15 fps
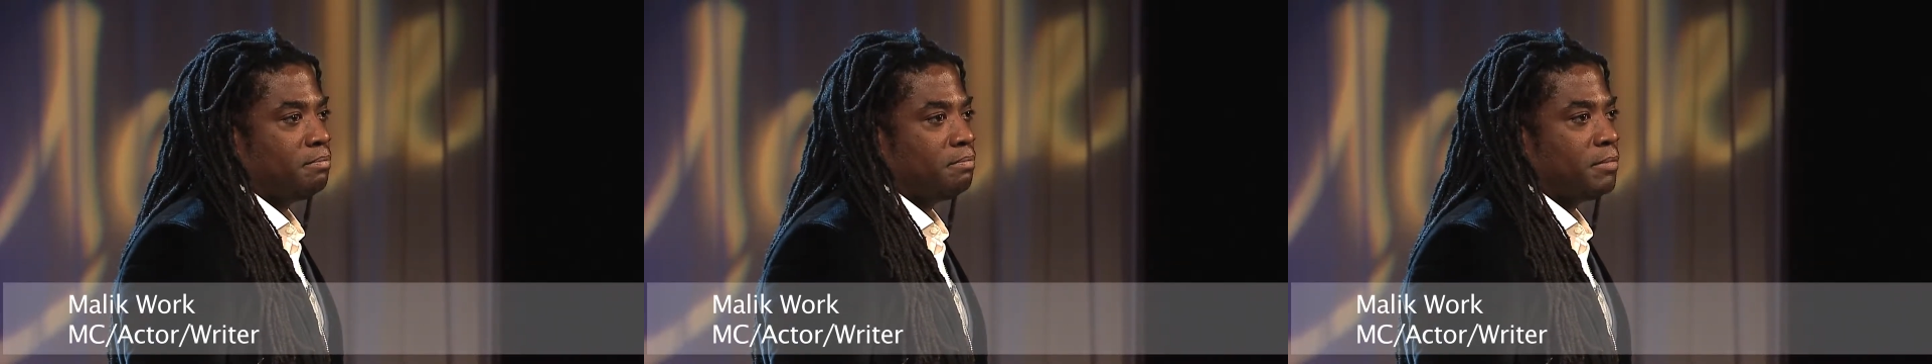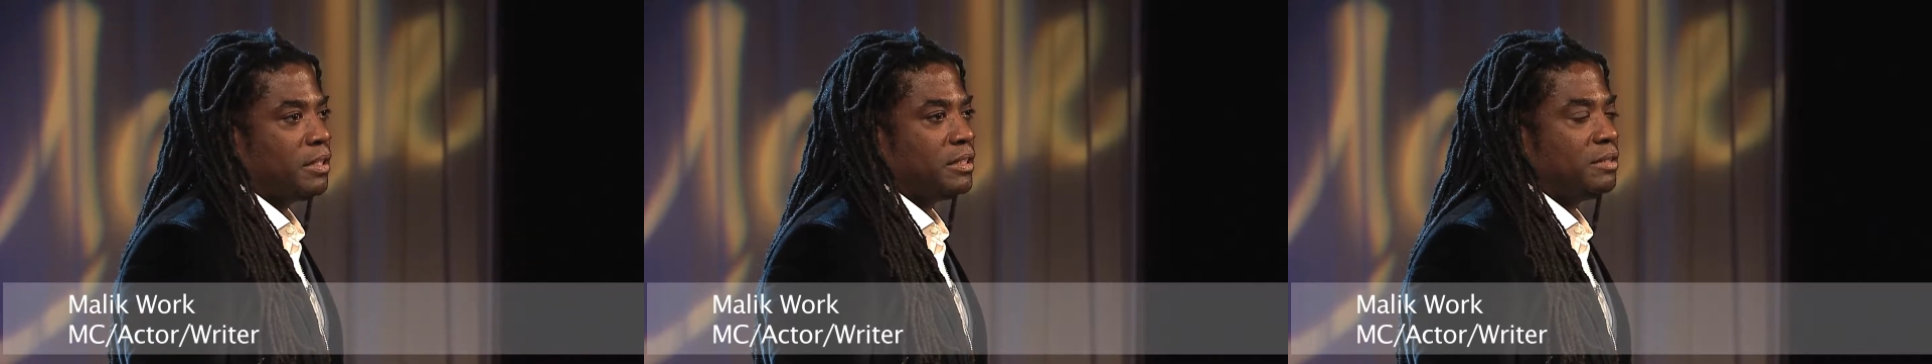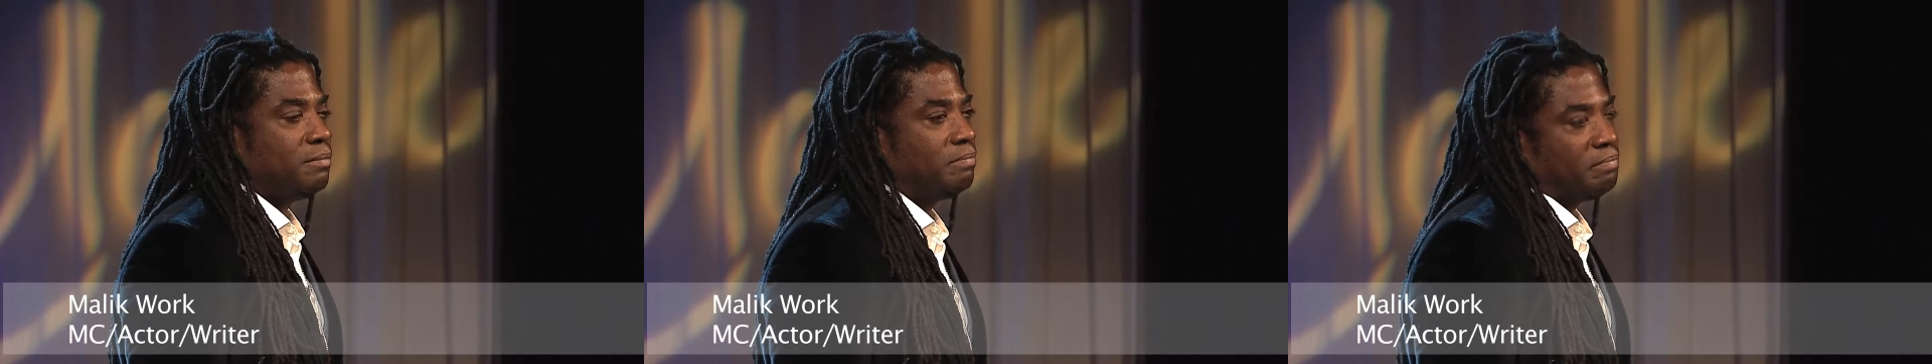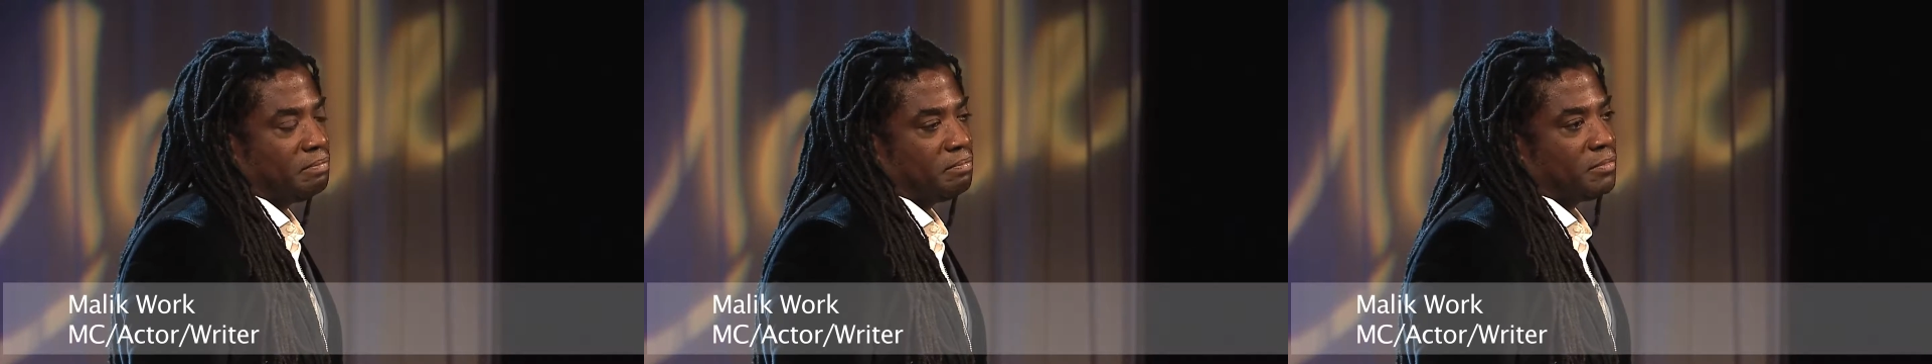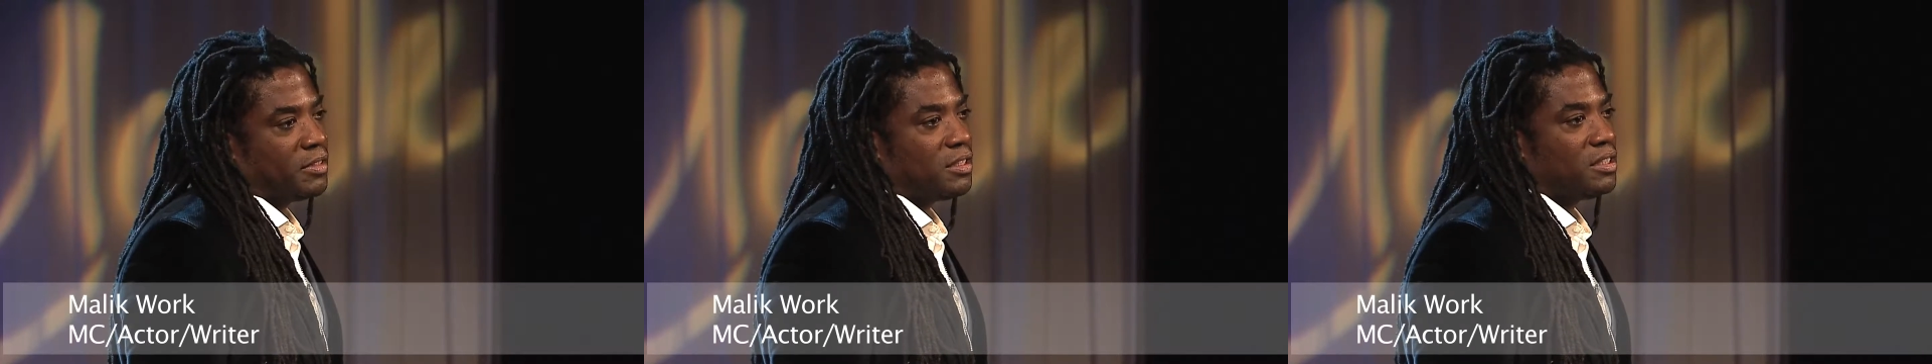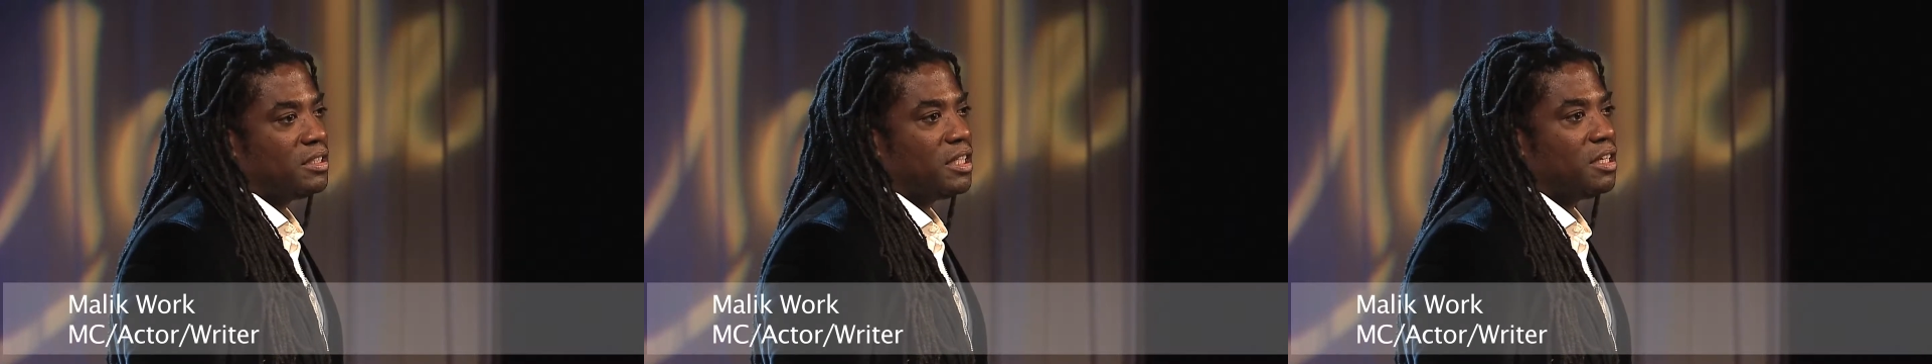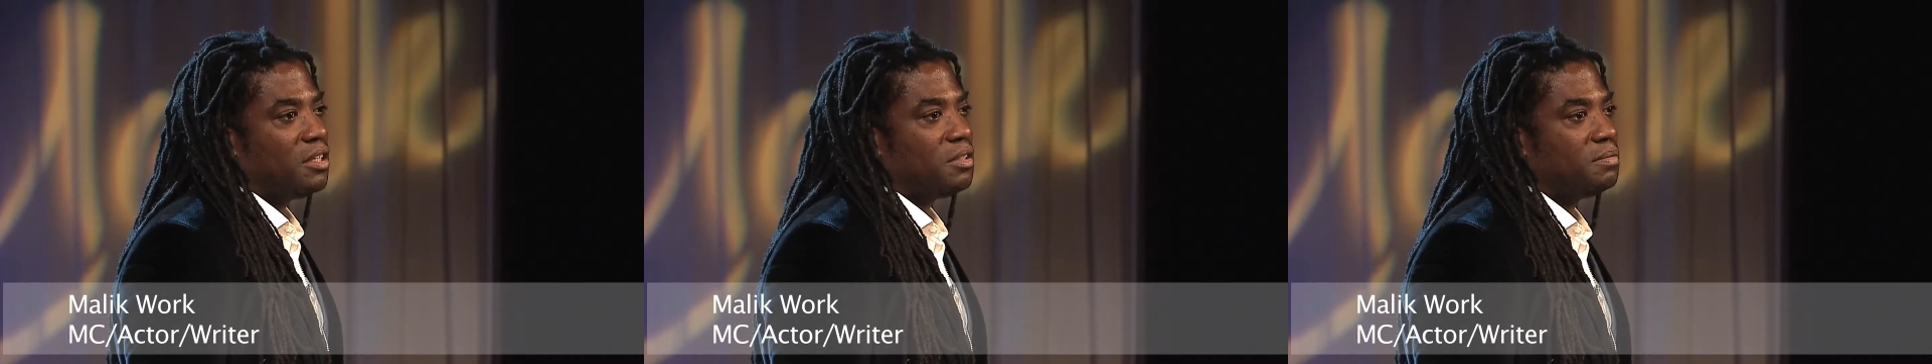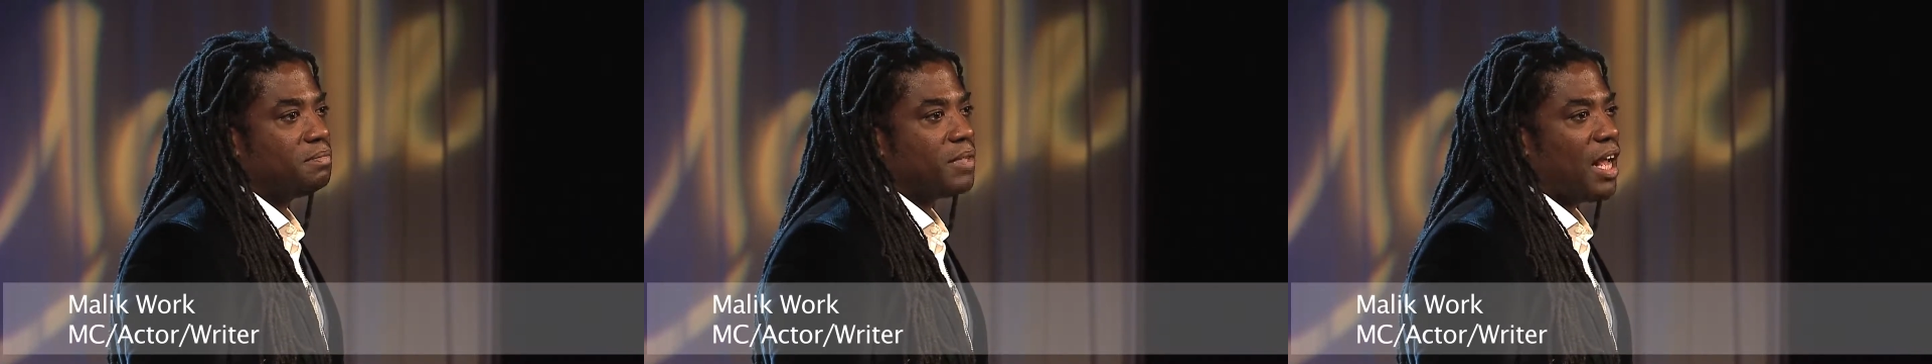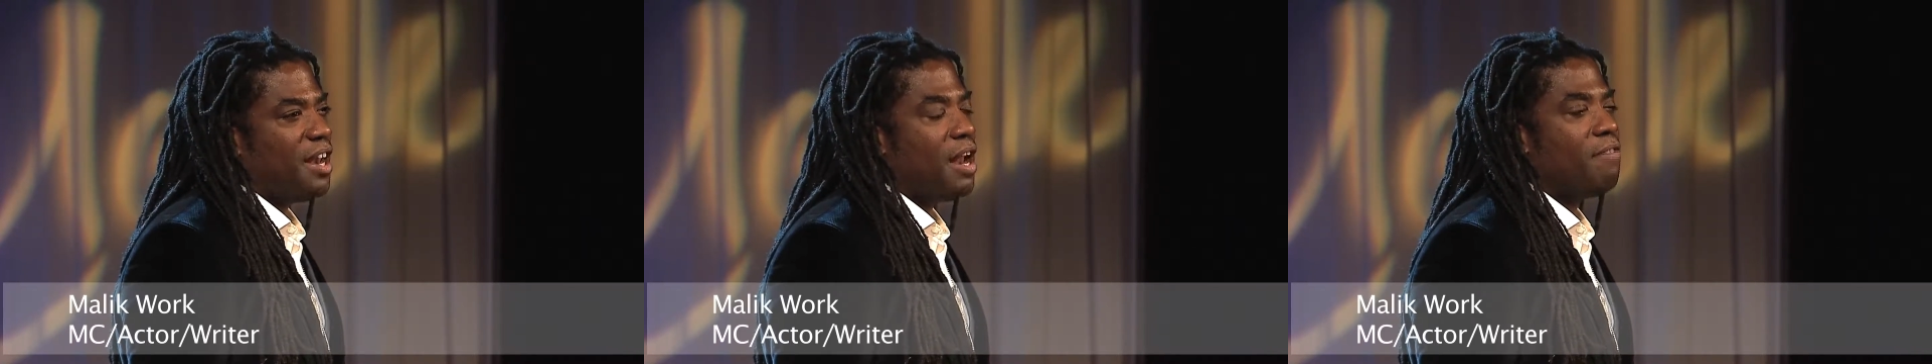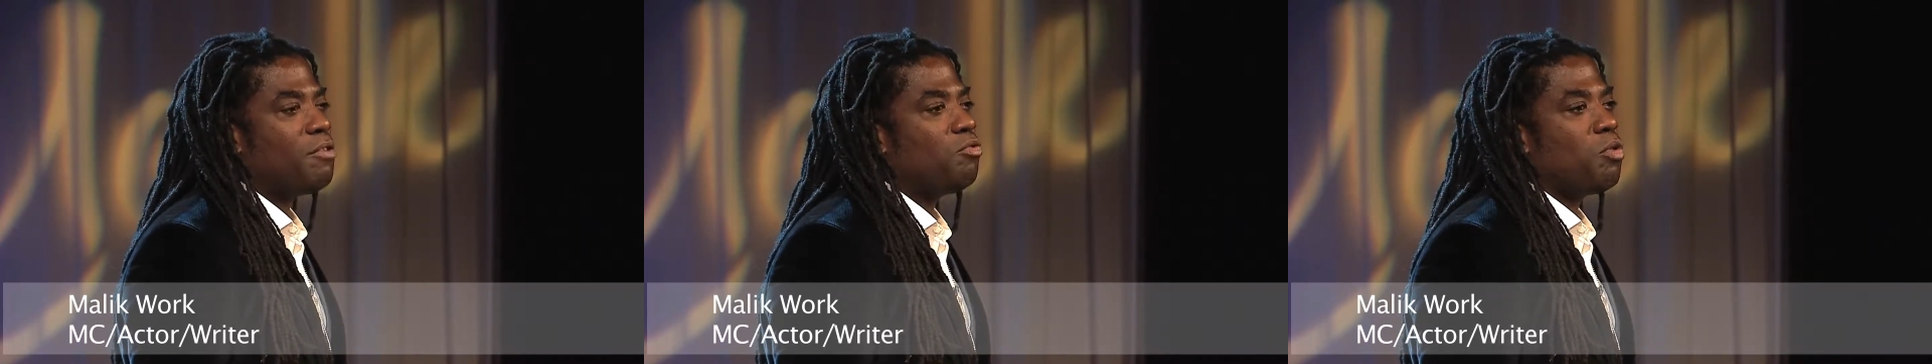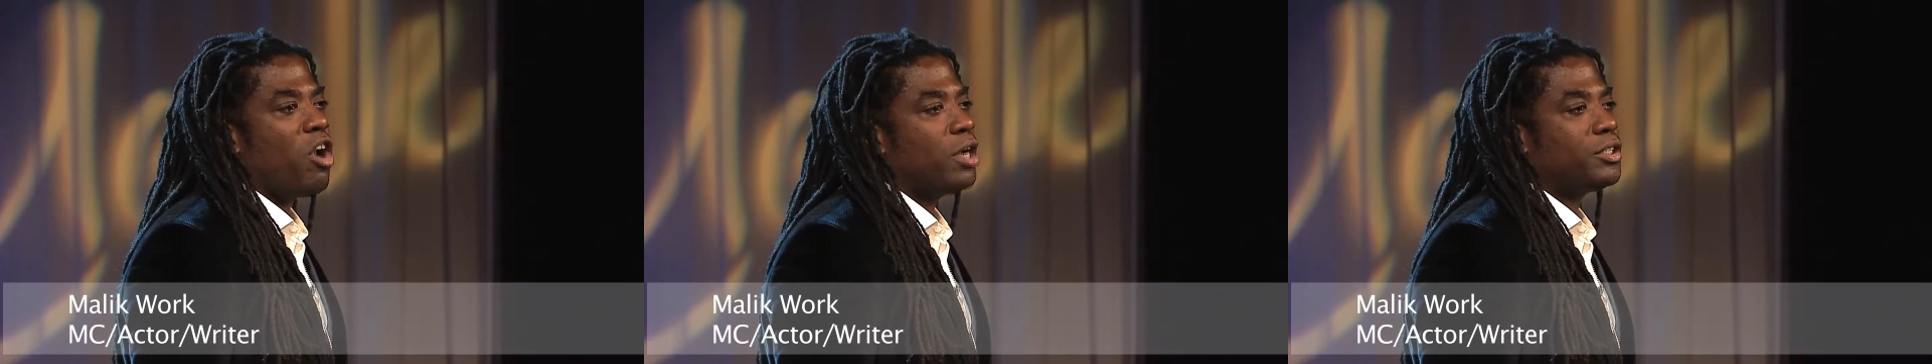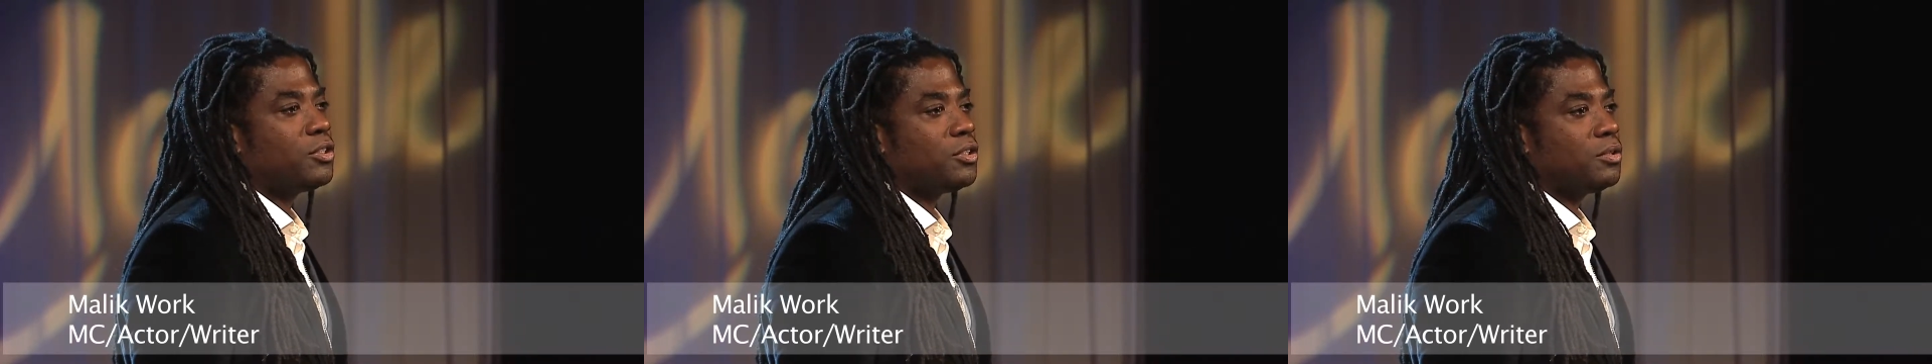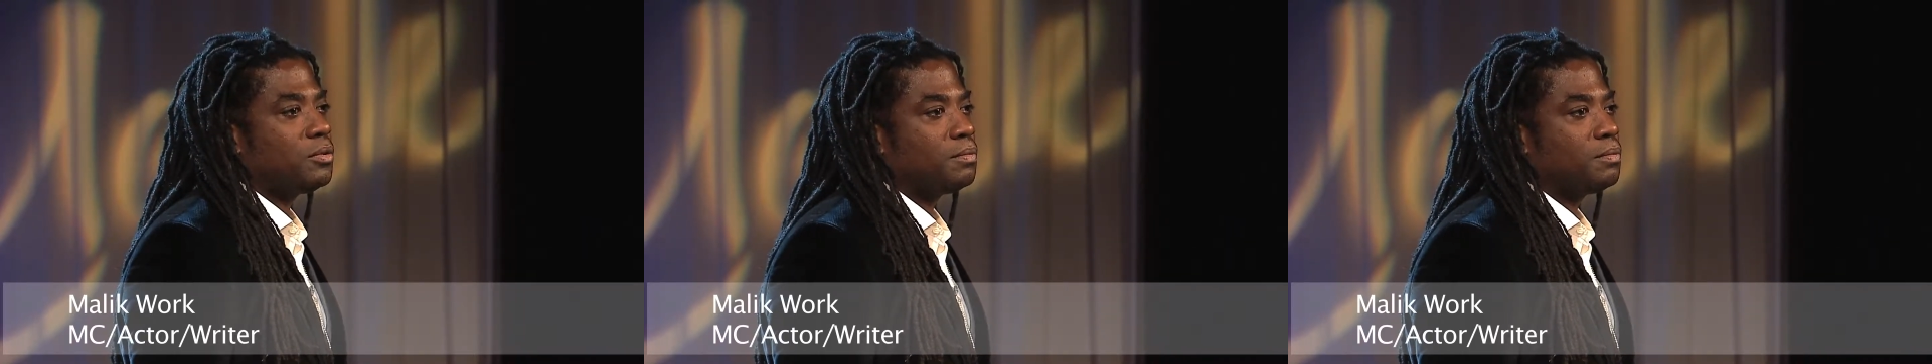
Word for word: But still, I never rush.